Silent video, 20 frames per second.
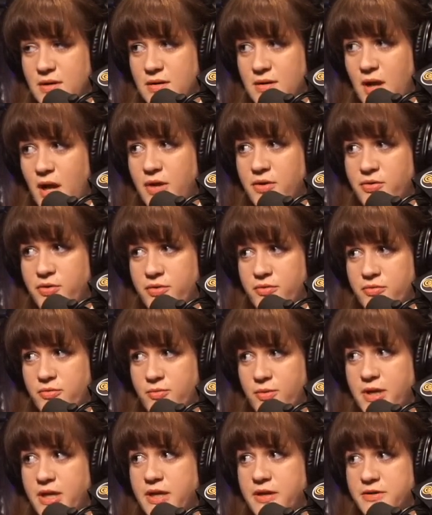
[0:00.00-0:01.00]
under
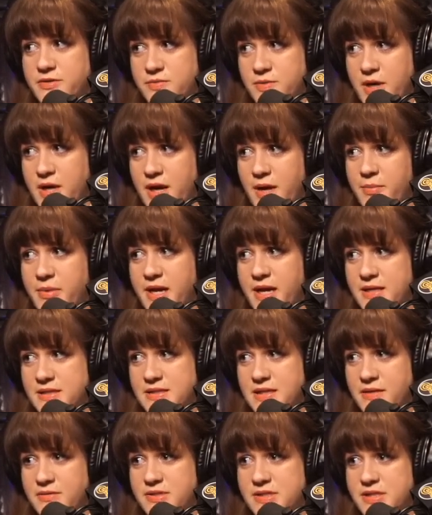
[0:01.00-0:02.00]
3 years when I got passed.
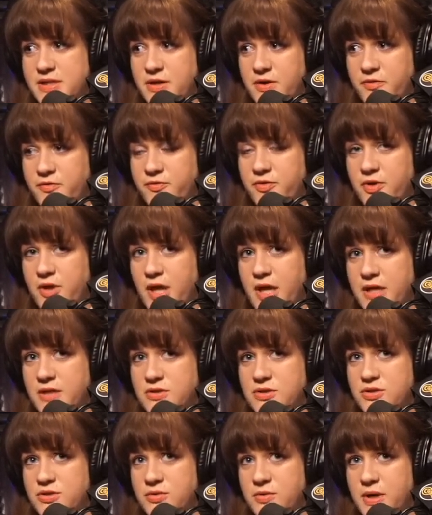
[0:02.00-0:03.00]
I was here for like
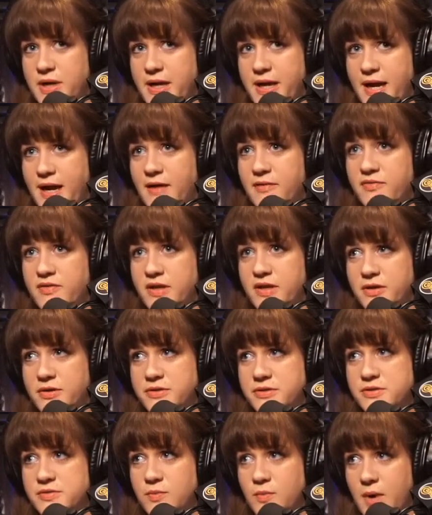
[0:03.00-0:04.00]
2.5
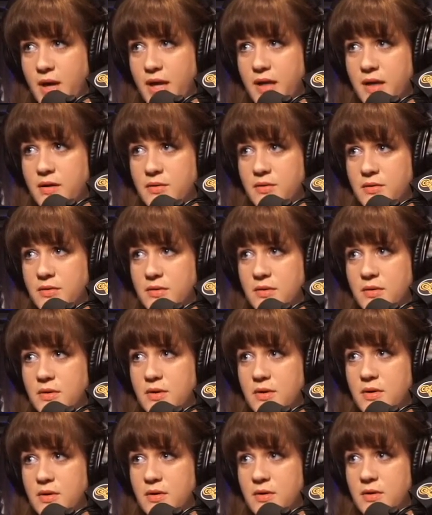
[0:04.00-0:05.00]
years when
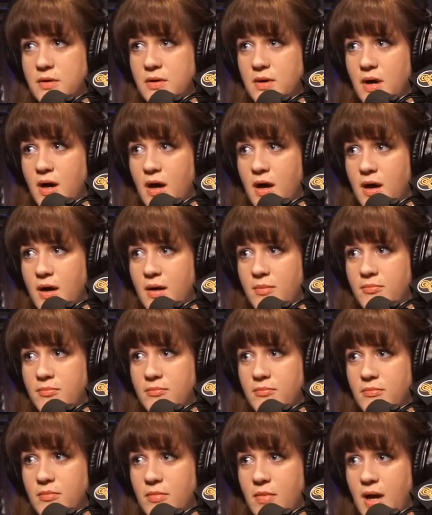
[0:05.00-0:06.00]

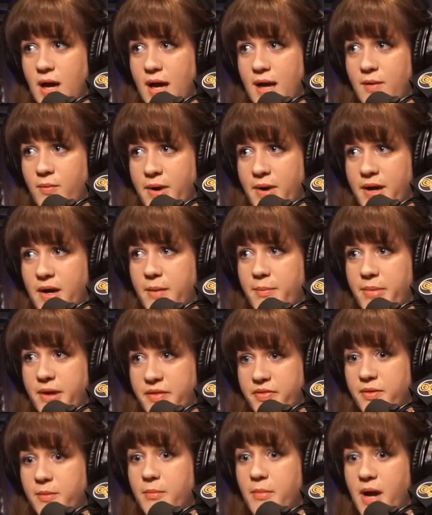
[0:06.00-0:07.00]
I went up at
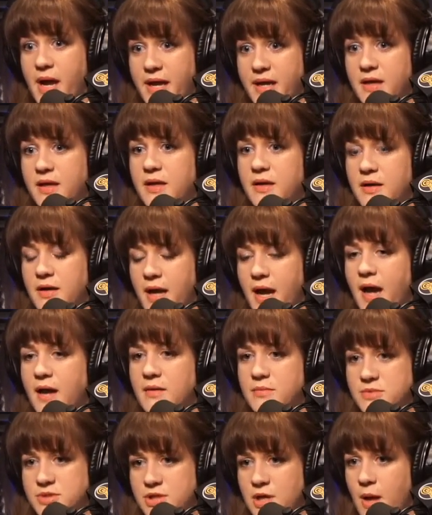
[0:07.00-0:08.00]
the mic and
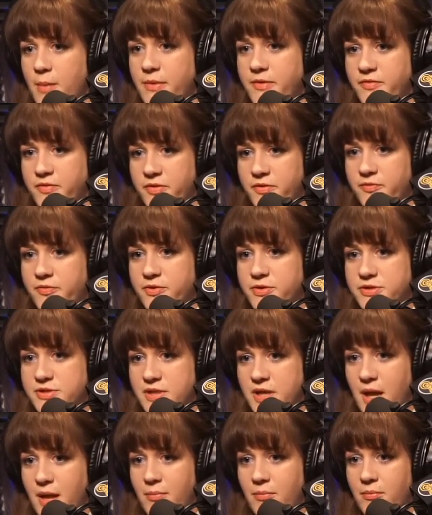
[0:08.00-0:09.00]
Adam saw me for the first
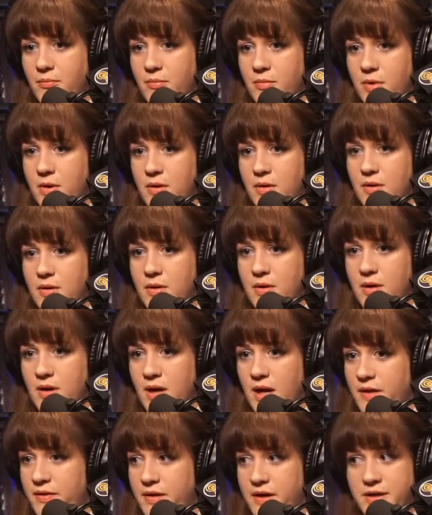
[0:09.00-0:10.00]
time.
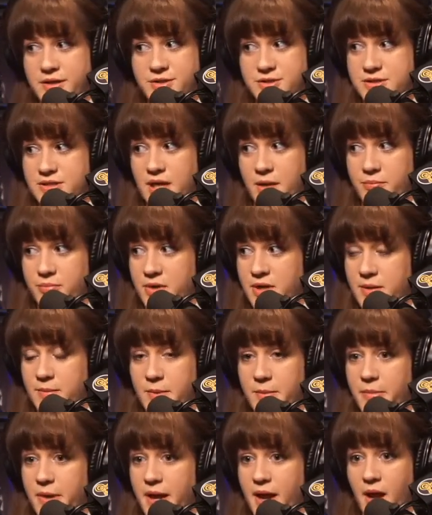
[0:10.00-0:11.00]
And then he just kept bringing me
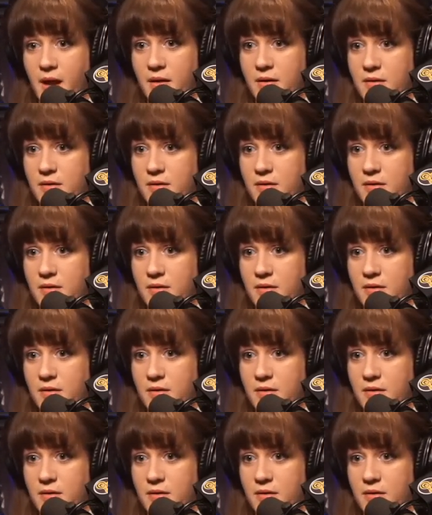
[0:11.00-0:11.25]
back.